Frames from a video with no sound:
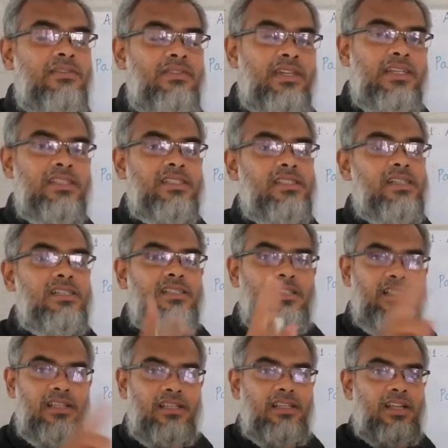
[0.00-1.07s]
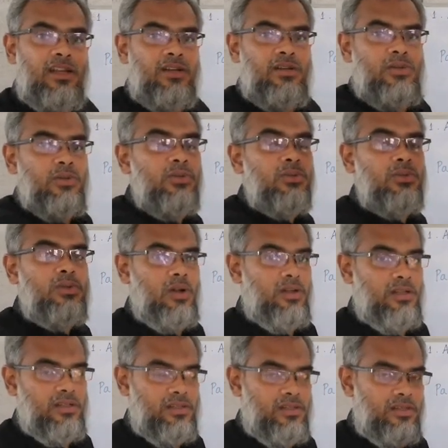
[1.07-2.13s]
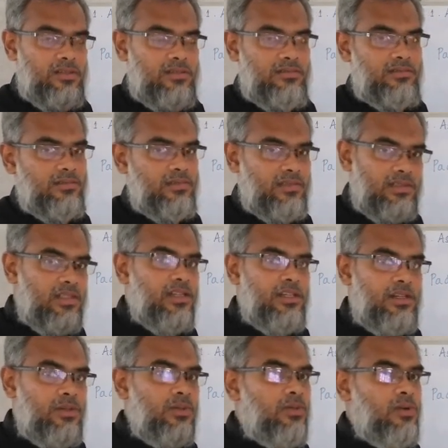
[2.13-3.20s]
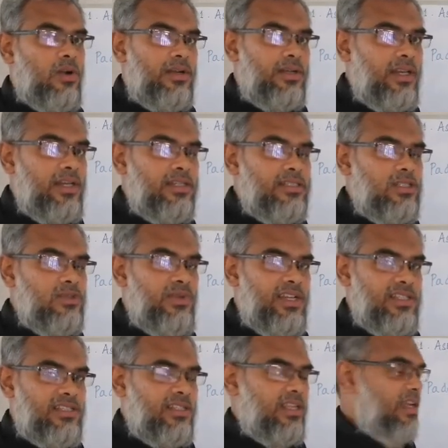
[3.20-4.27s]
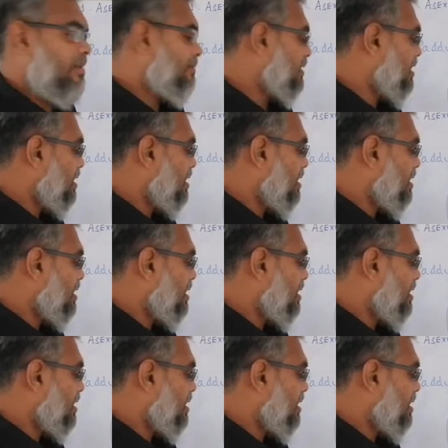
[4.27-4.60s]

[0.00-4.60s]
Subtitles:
we discussed that there are two cotyledons were there,